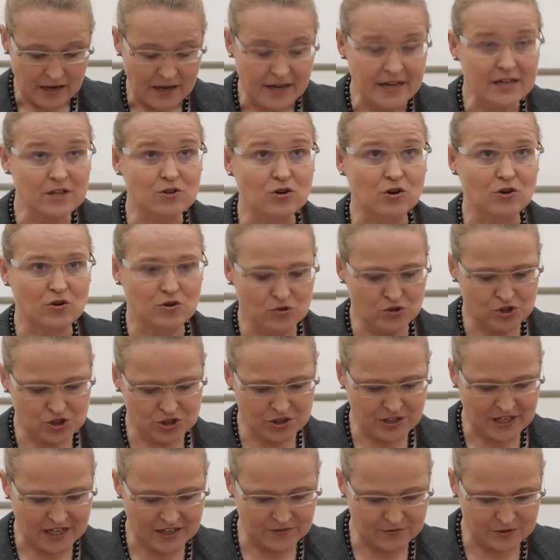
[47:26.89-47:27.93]
In
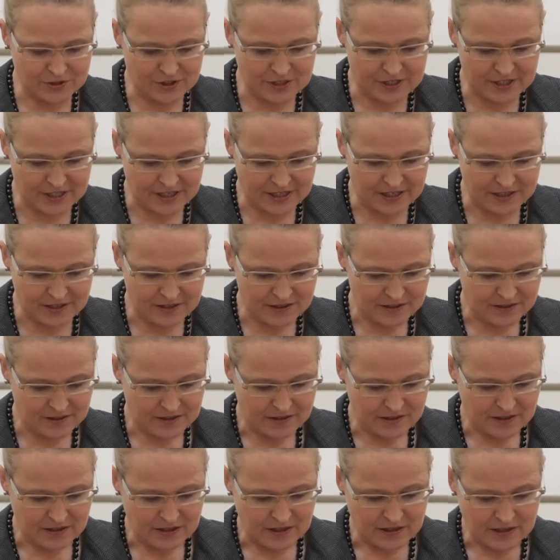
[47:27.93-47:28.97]
conclusion, I would say,
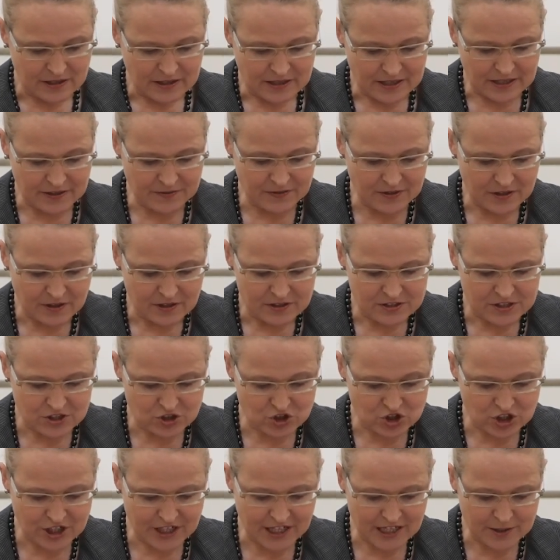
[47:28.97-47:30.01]
in the
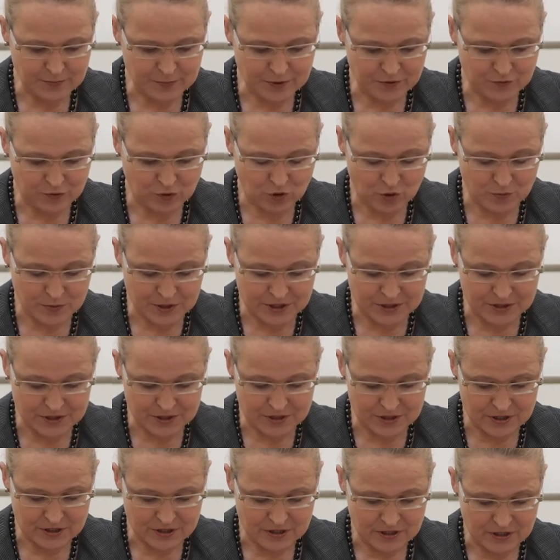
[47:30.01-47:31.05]
shared
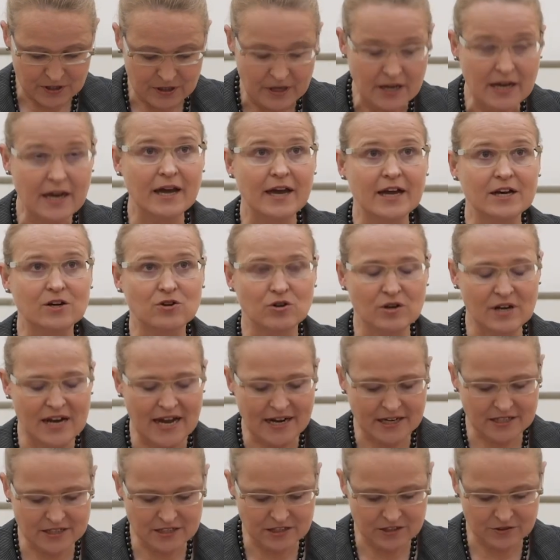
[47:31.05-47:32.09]
performance, a
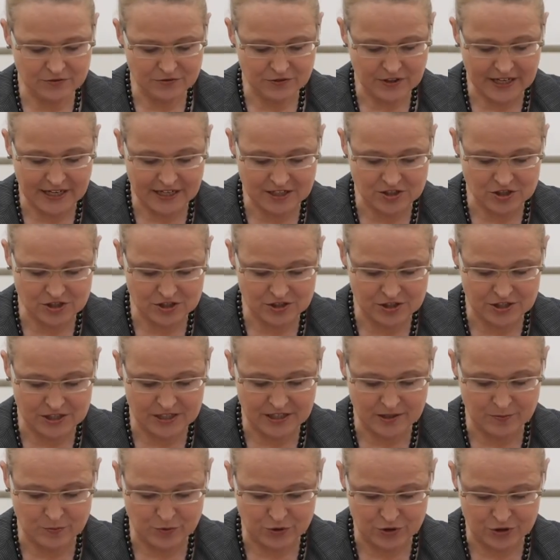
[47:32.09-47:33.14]
collective
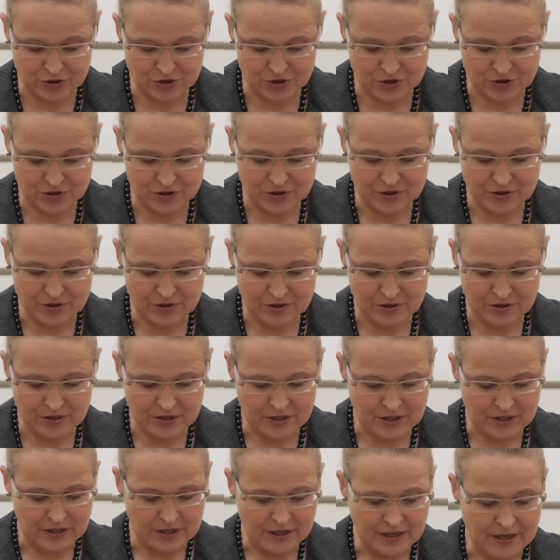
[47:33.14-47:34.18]
agency emerged.
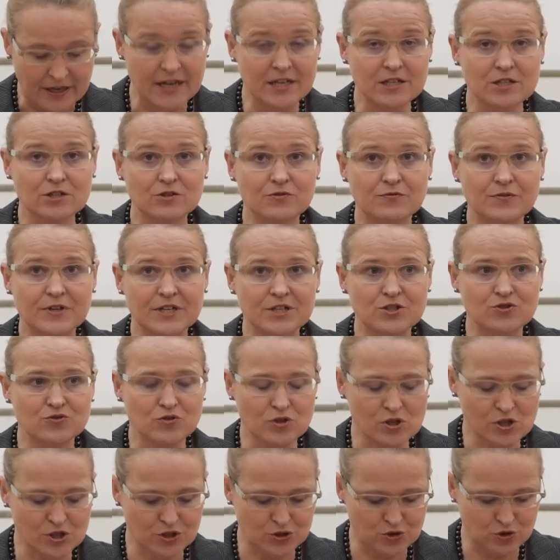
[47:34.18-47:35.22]

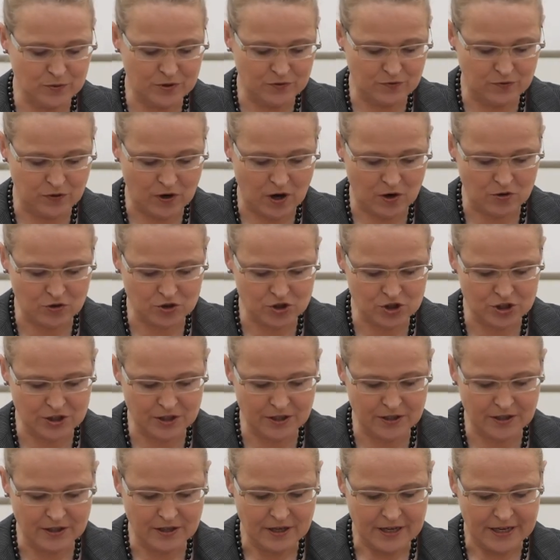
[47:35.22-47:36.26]
Individual human
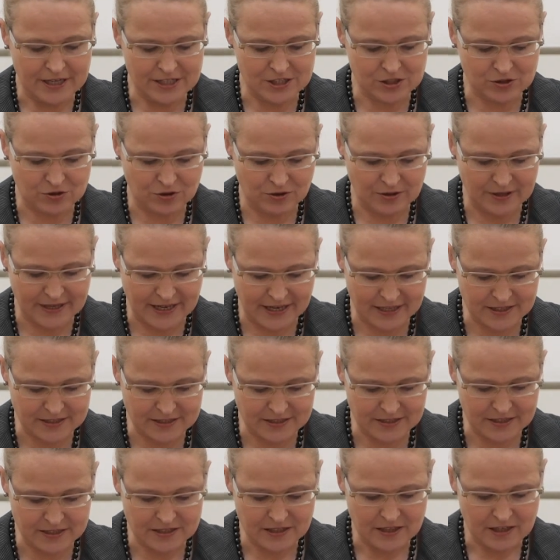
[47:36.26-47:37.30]
flourishing is
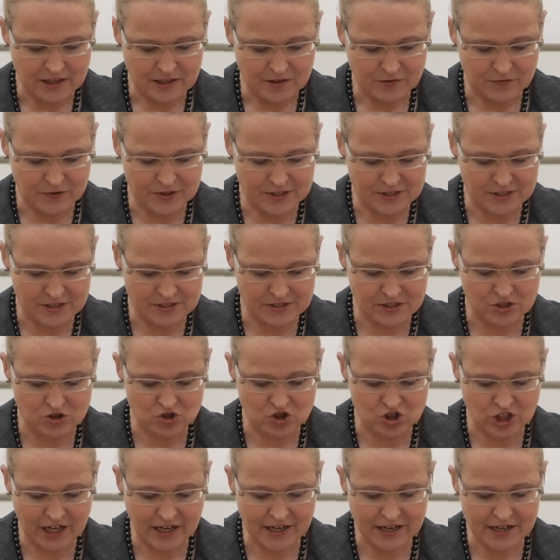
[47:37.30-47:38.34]
connected with the
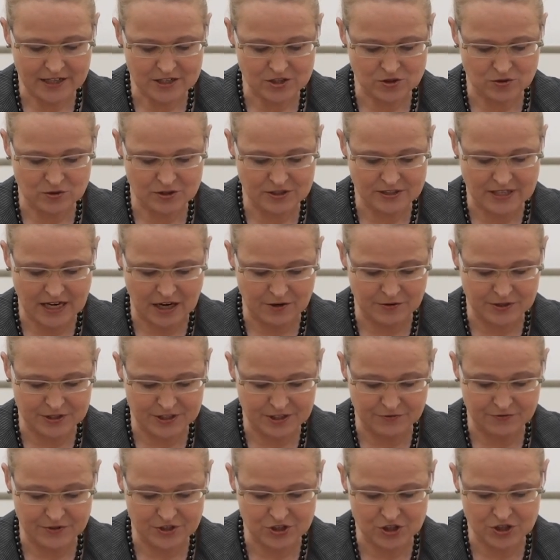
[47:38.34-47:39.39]
shared
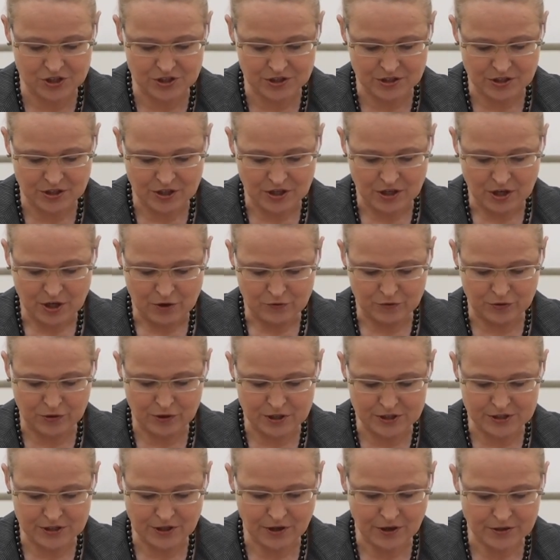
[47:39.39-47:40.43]
solidarity vision for
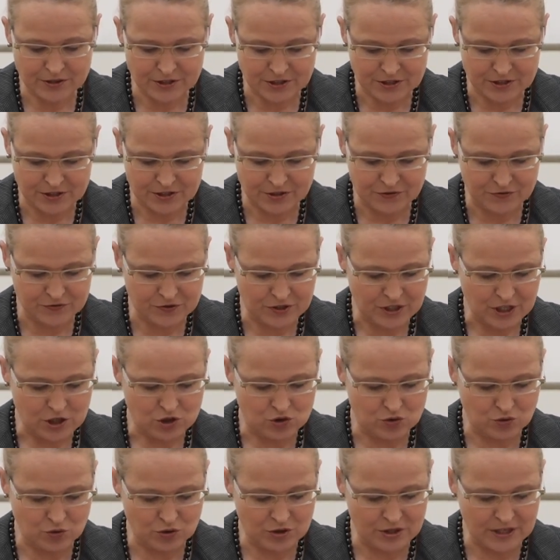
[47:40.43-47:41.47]
alternatives
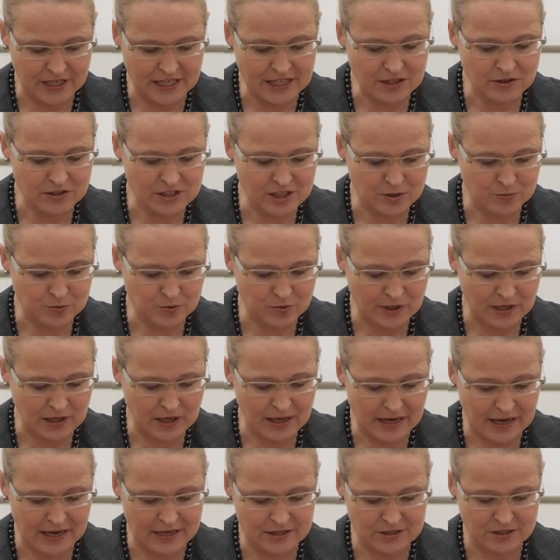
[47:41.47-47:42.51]
to a
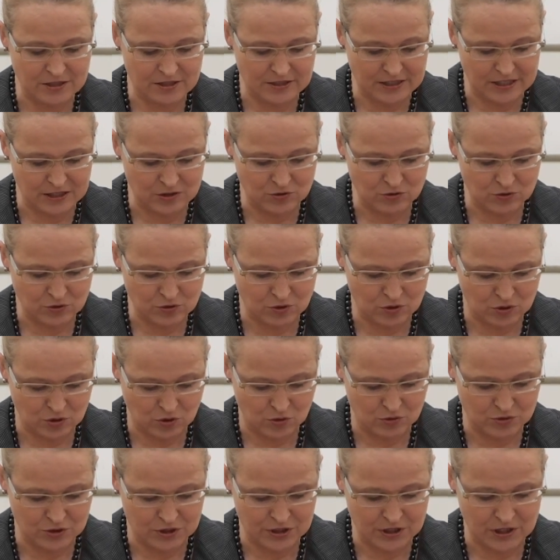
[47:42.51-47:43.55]
neoliberal and
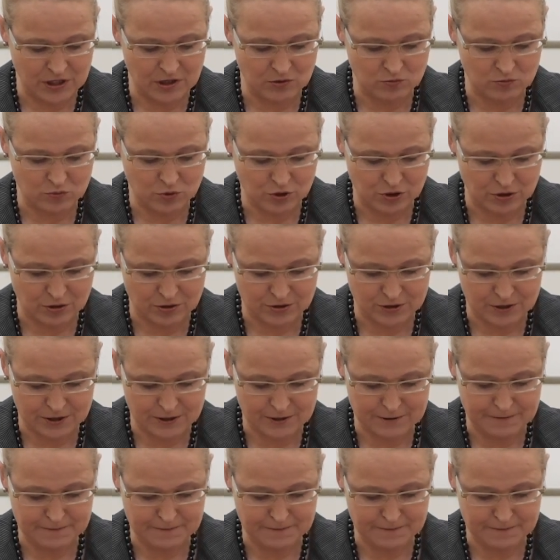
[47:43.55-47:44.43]
neo-colonial world.